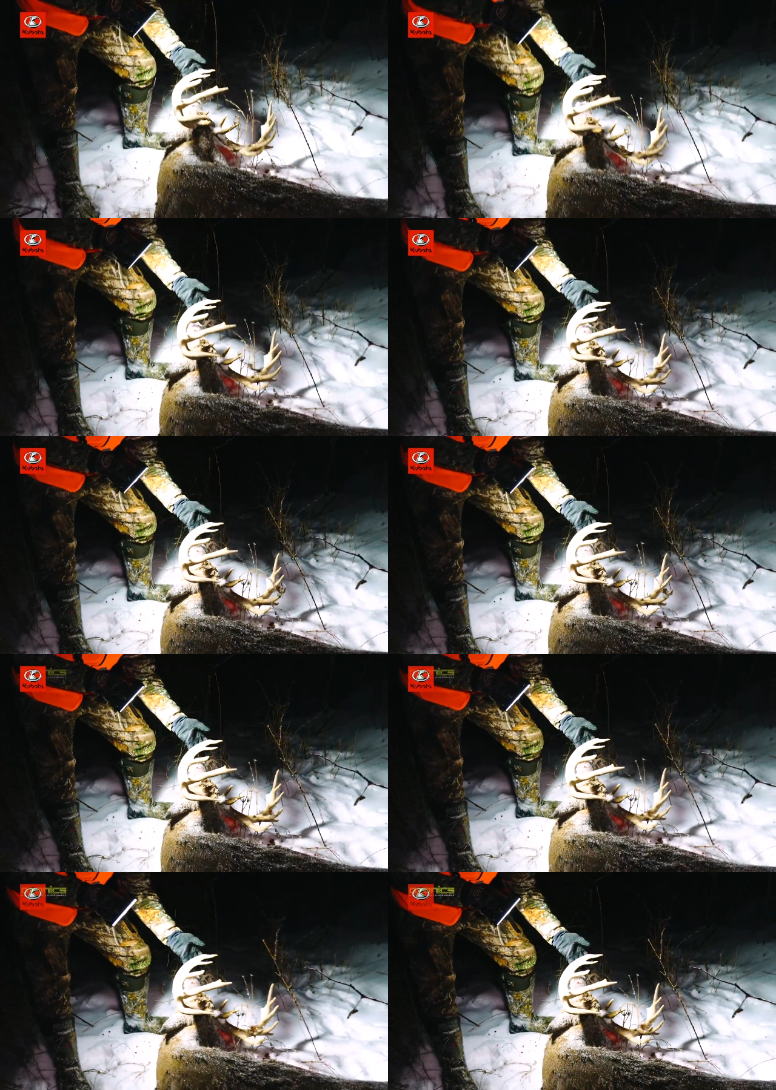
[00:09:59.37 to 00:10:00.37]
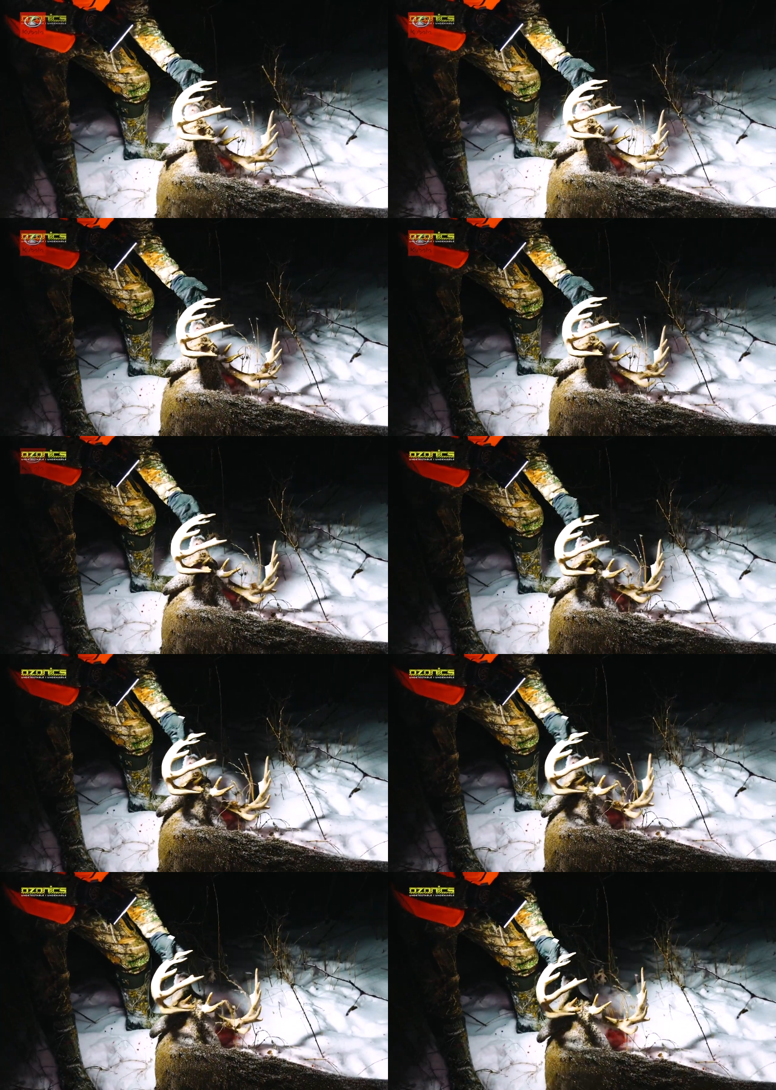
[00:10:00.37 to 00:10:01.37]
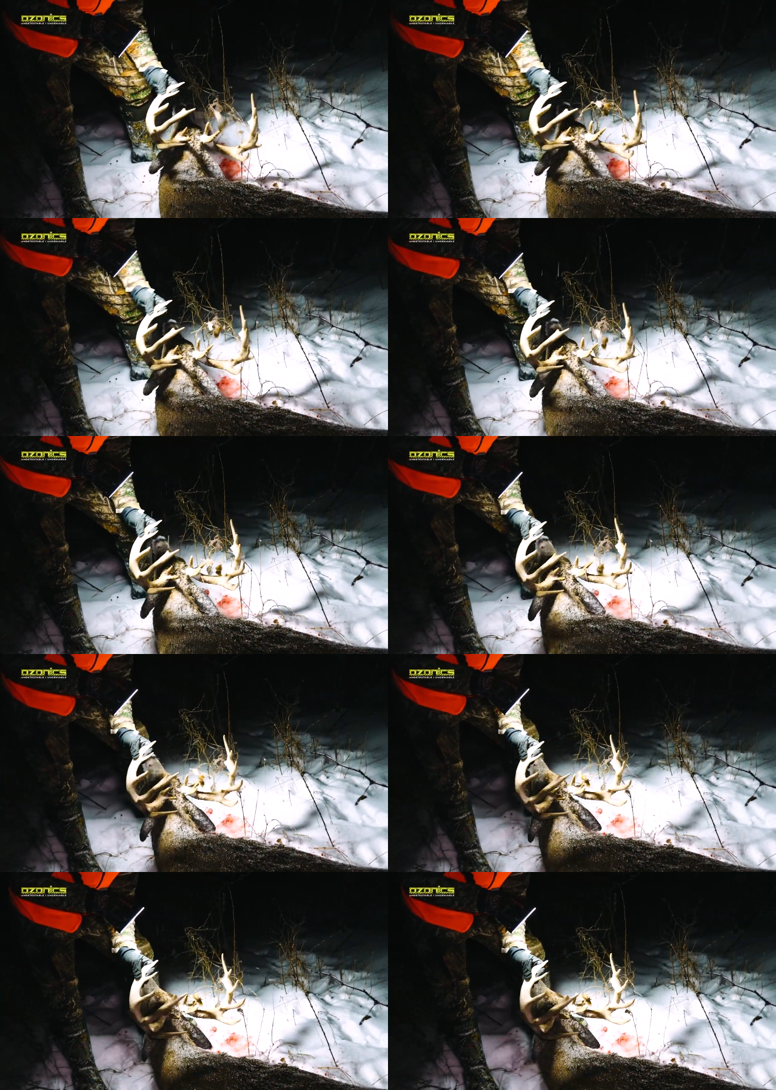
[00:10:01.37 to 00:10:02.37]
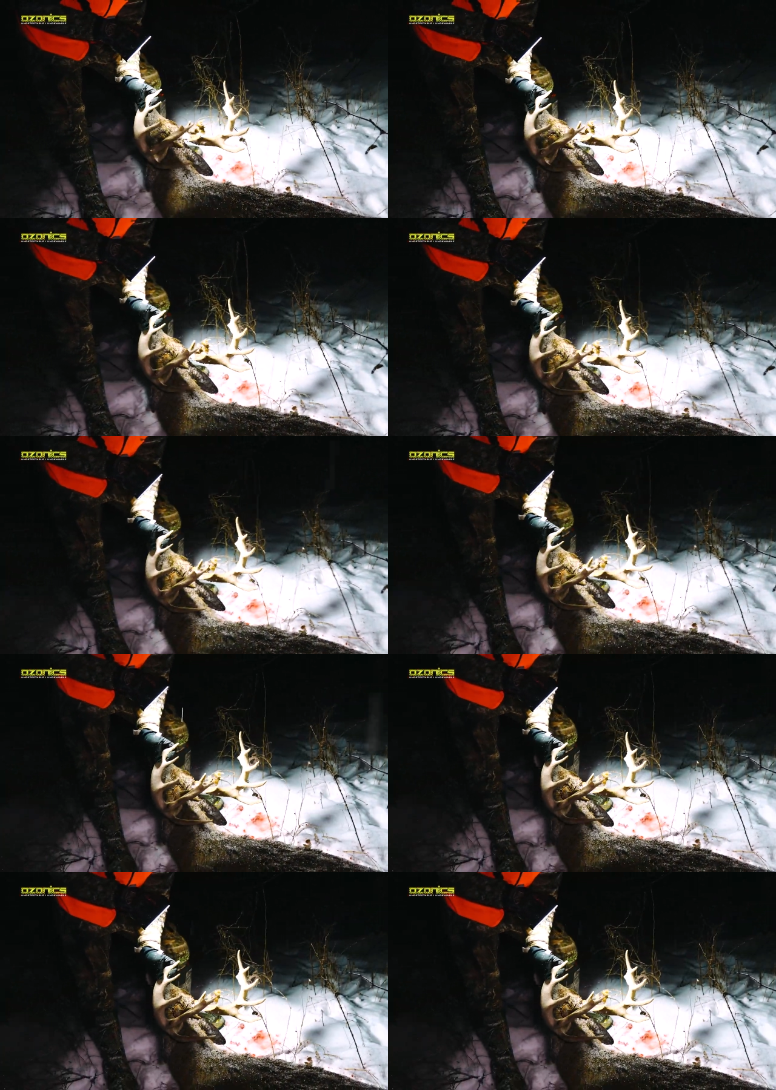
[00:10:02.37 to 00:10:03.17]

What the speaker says: [unreadable: no face in view]